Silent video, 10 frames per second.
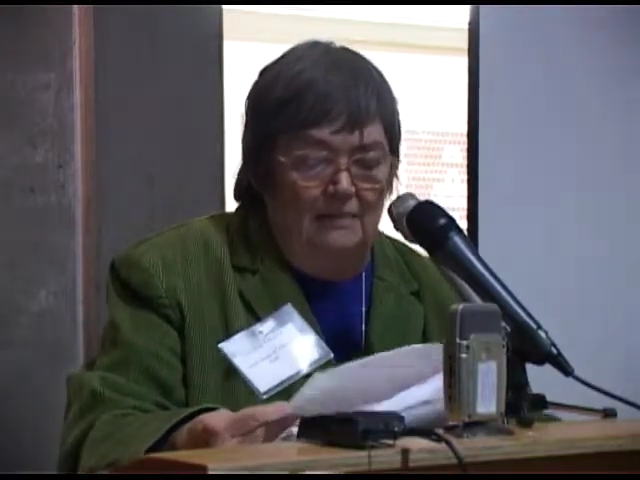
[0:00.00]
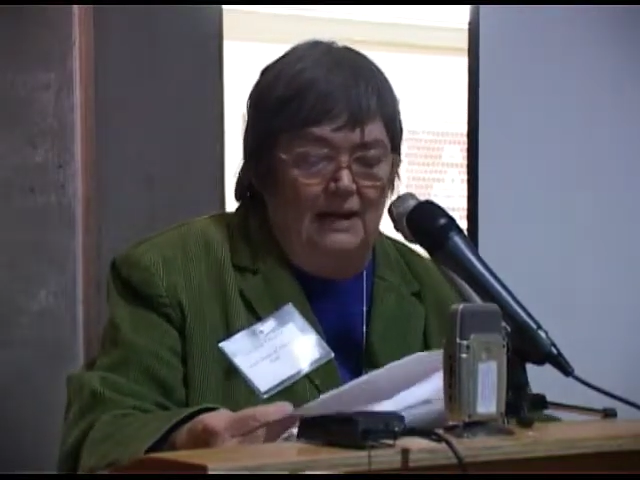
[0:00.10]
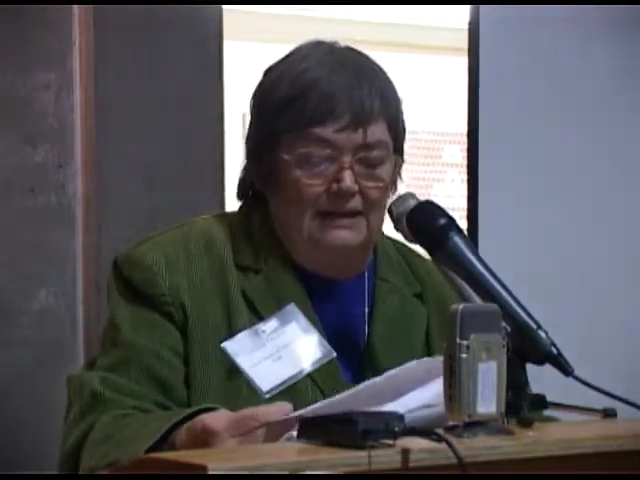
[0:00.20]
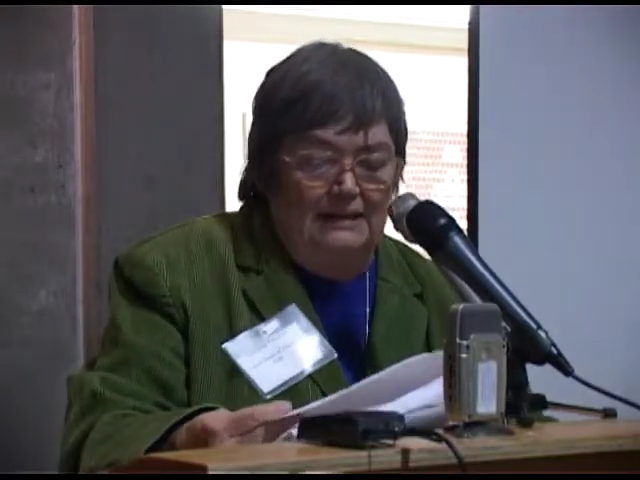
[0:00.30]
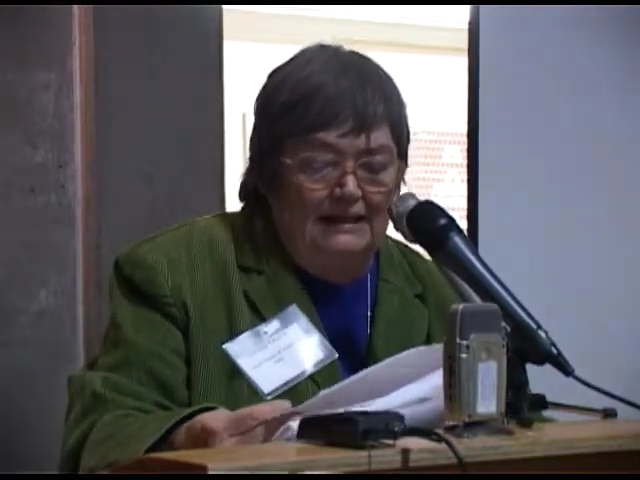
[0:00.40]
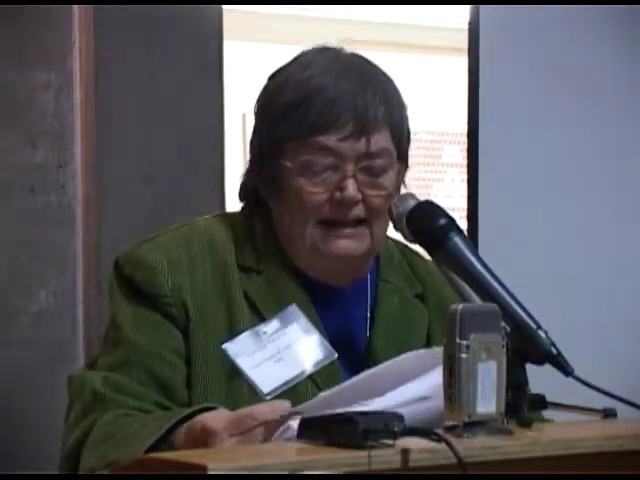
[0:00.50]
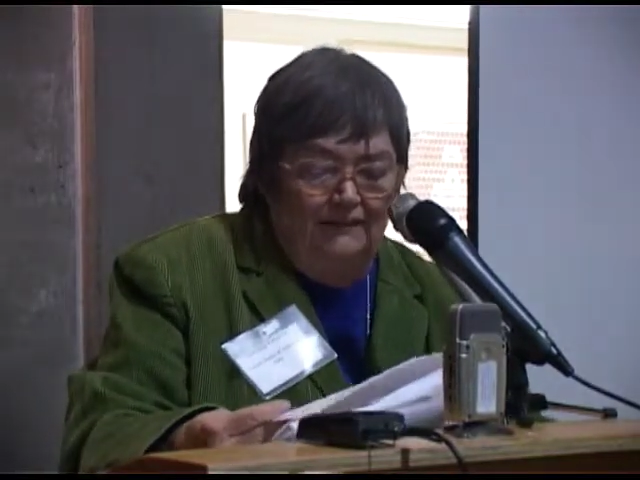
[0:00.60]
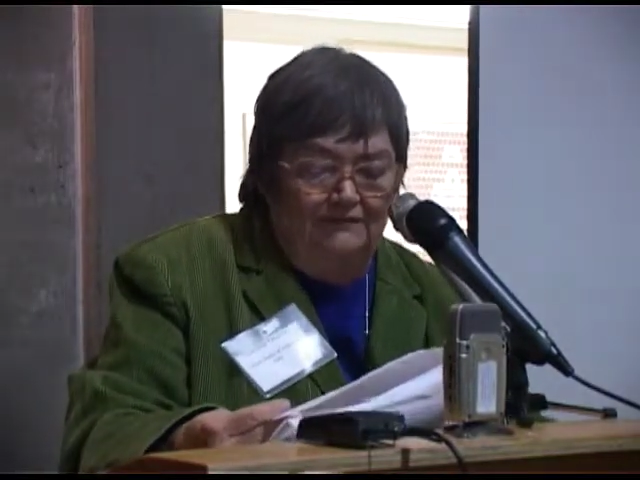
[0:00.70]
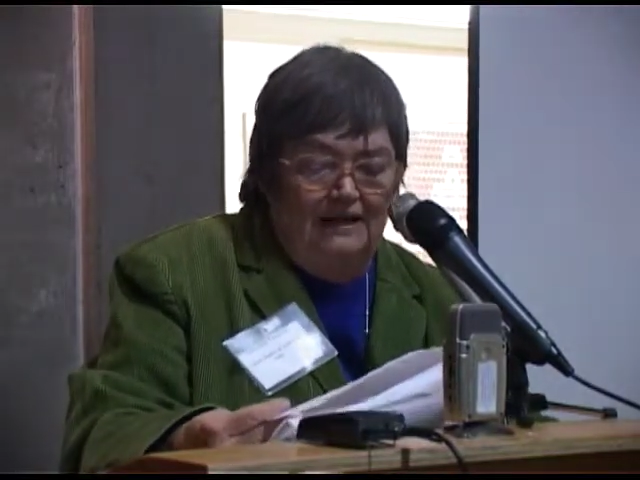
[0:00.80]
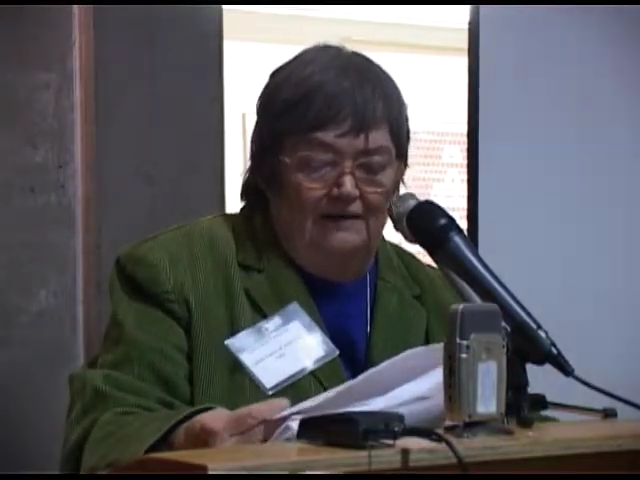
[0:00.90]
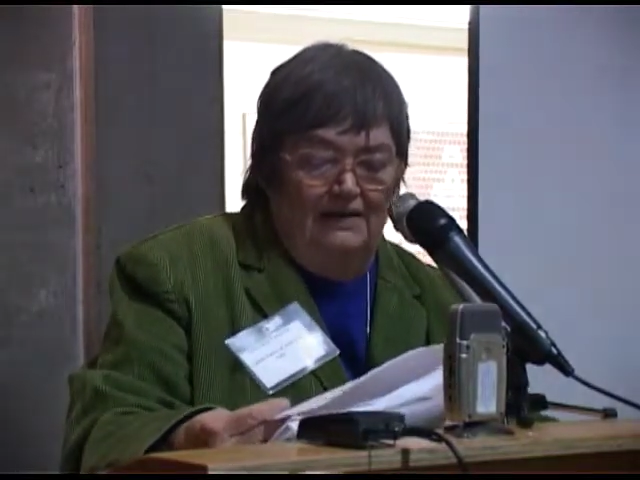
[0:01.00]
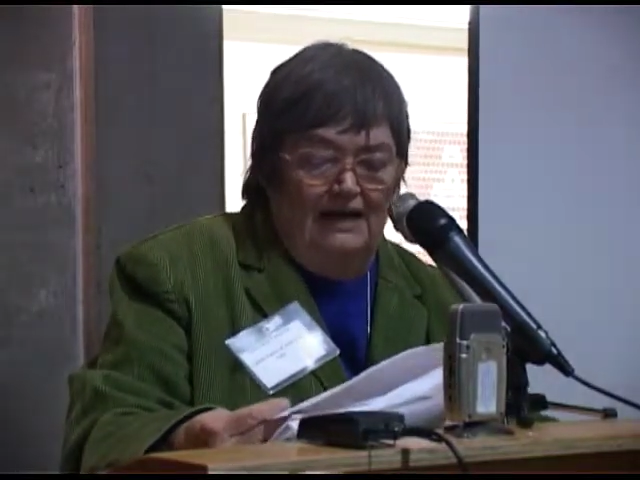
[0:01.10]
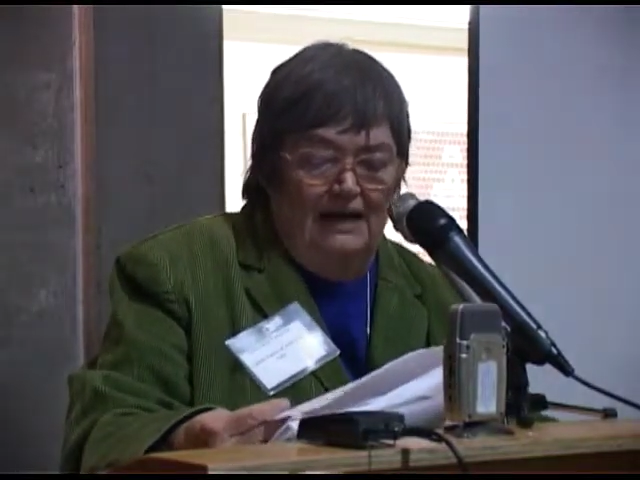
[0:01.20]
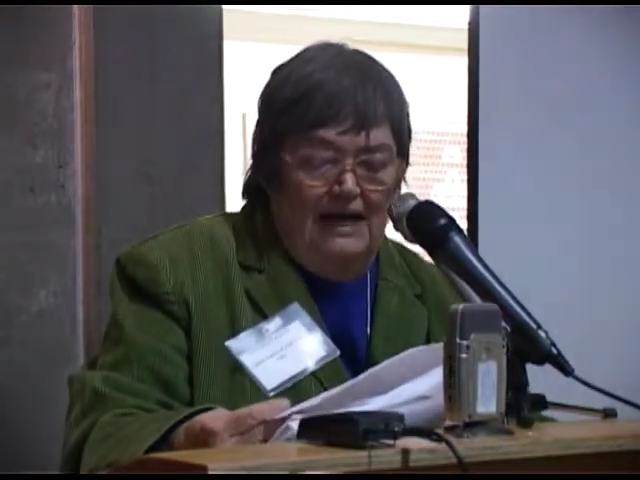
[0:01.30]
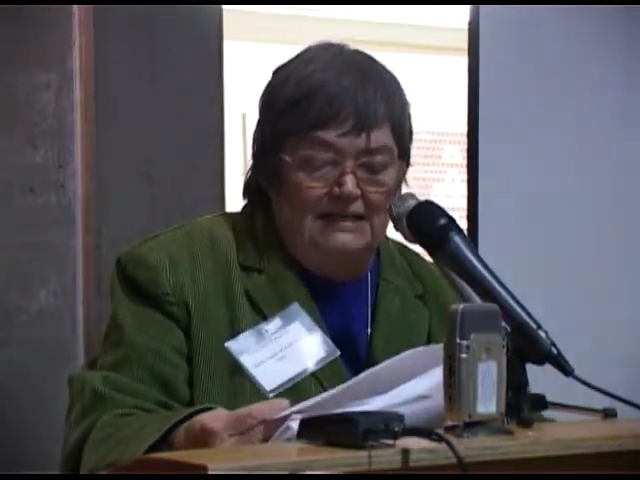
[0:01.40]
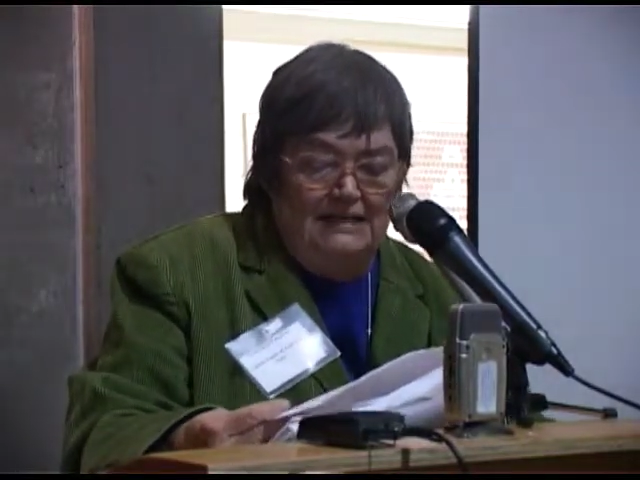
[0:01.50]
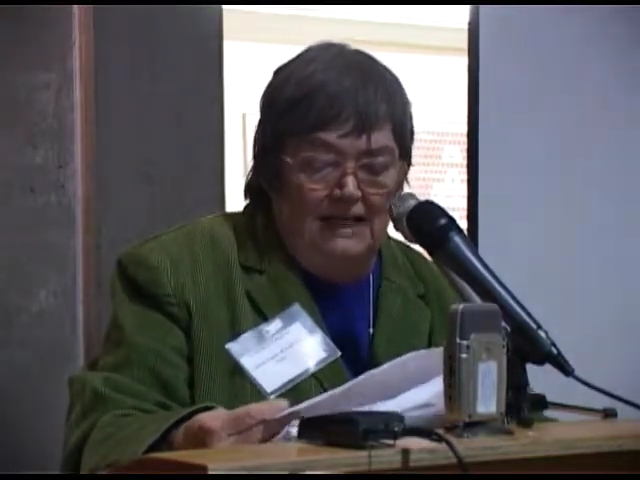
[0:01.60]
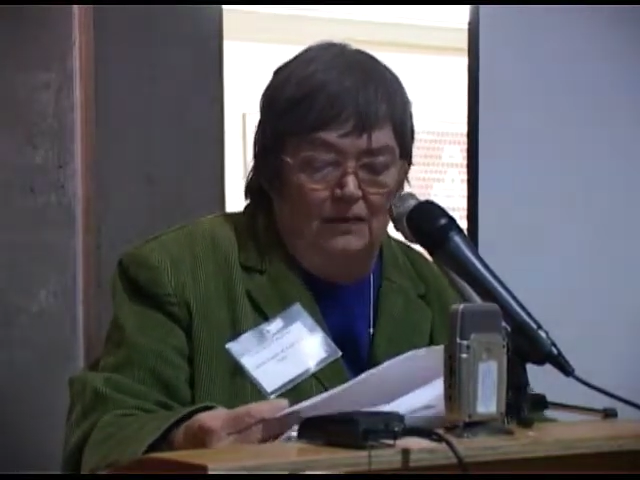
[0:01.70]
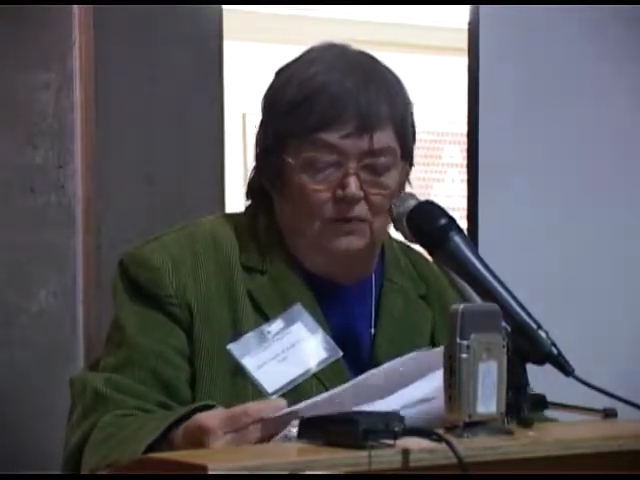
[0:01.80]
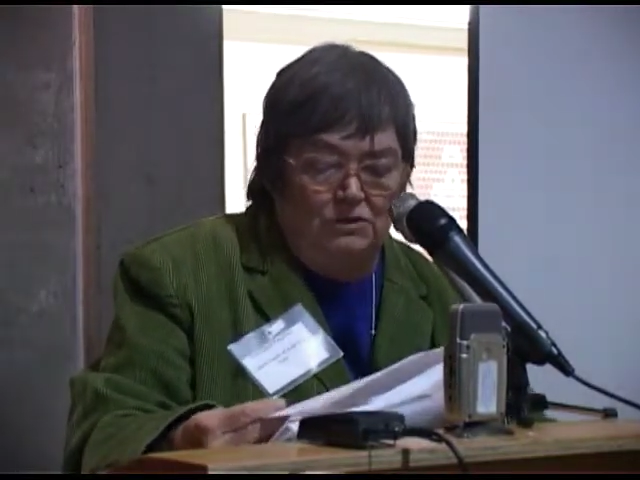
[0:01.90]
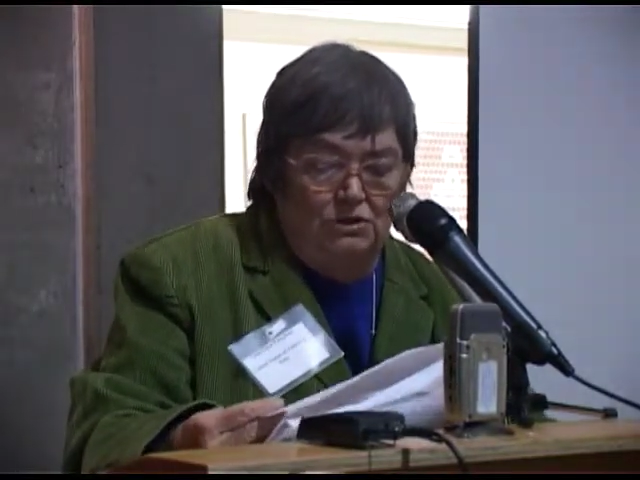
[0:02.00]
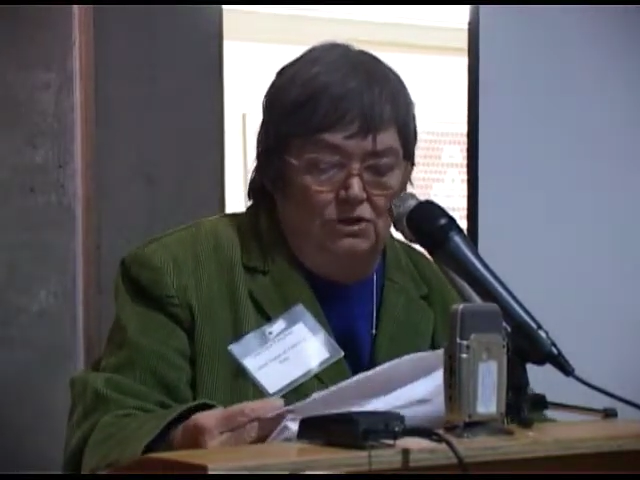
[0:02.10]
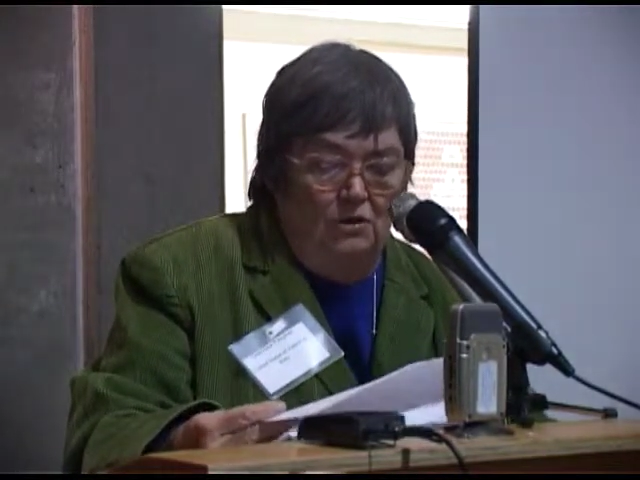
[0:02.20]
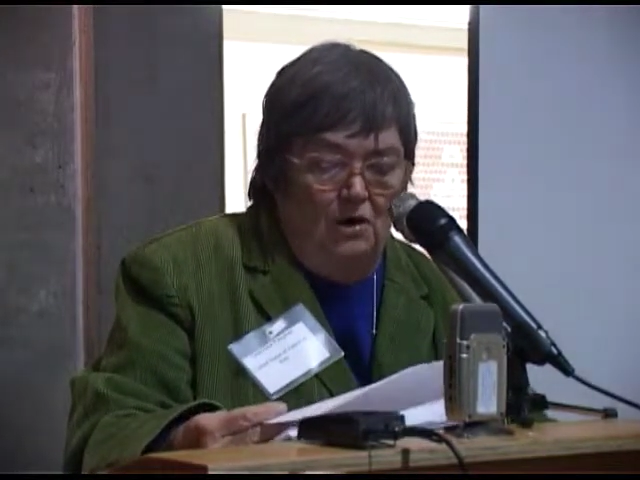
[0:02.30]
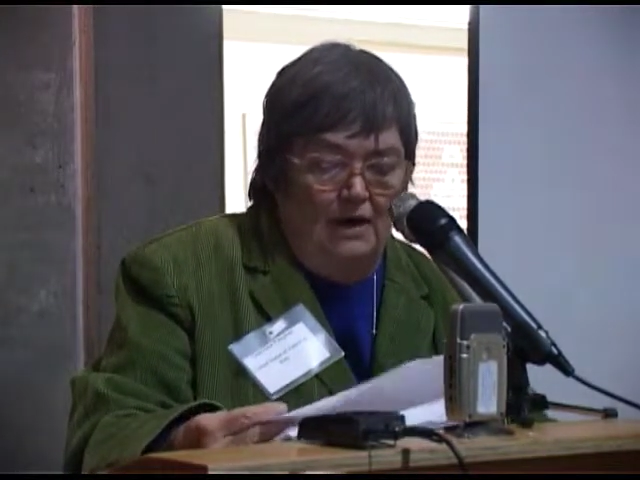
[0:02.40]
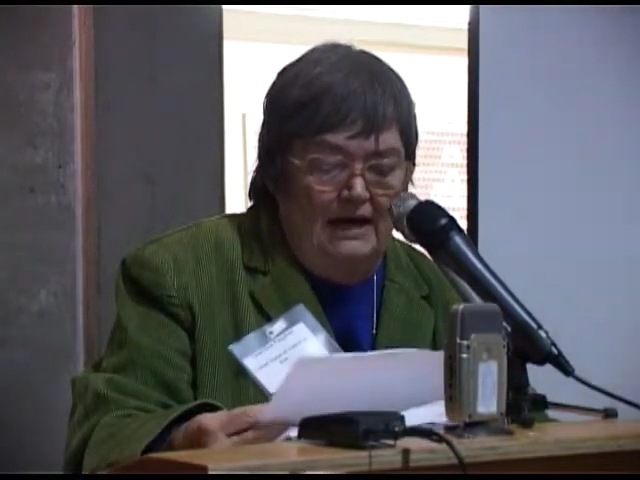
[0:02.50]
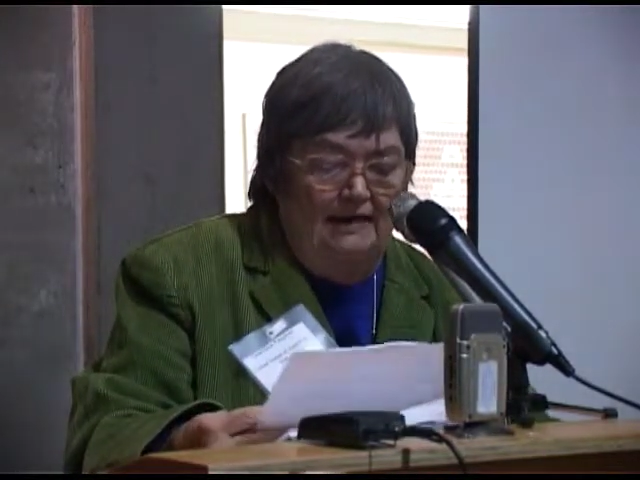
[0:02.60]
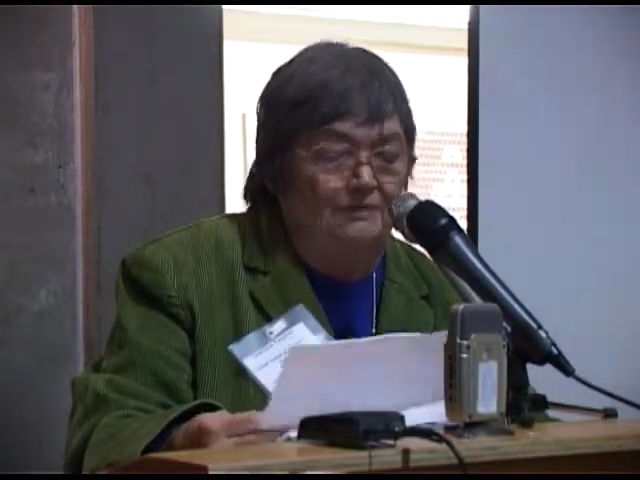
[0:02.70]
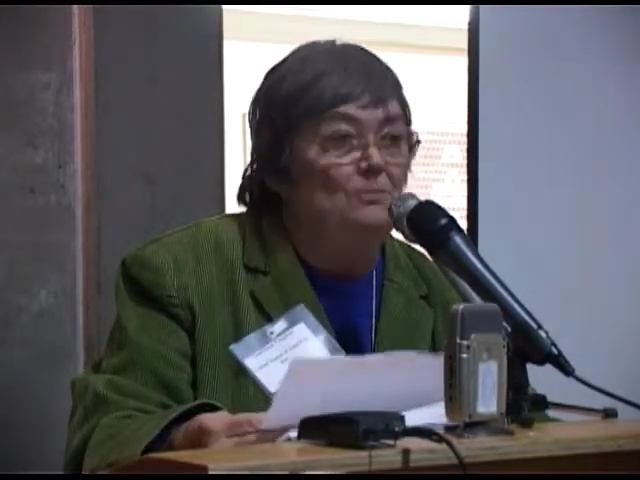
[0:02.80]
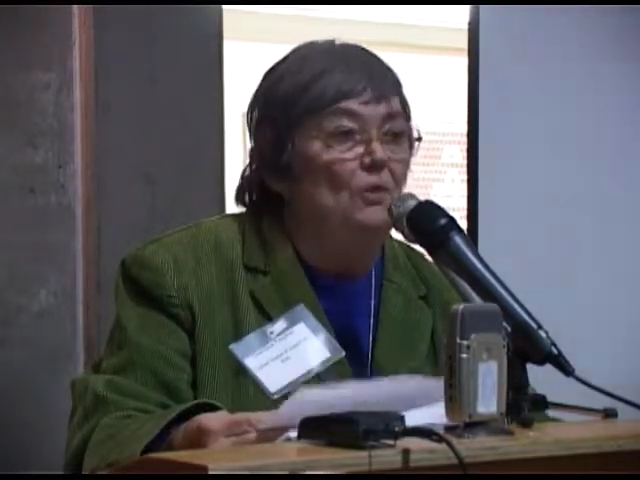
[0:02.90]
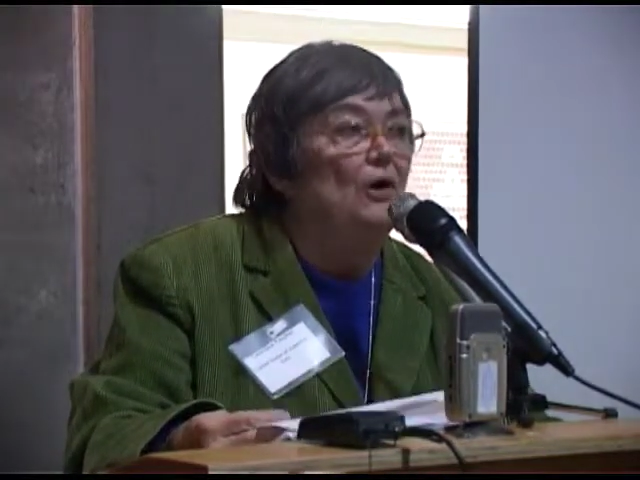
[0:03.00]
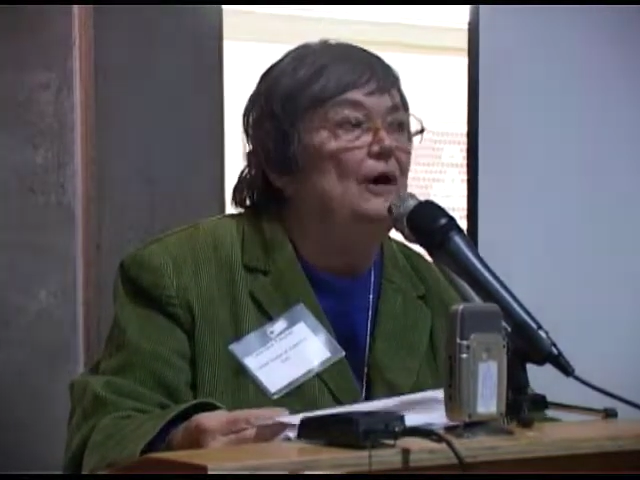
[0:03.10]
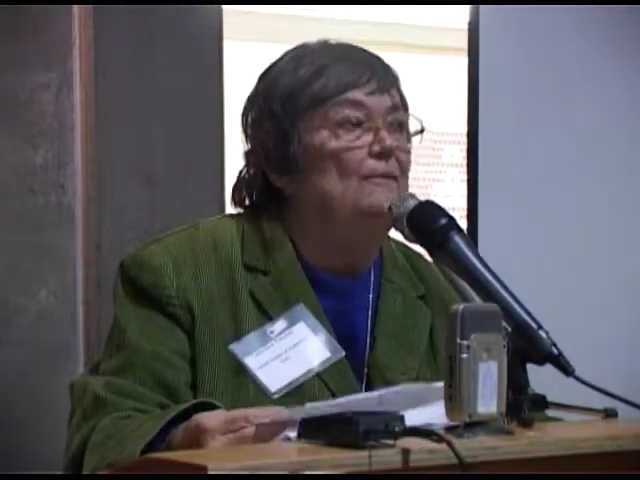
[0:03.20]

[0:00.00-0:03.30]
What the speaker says: but gift giving as equal to or even more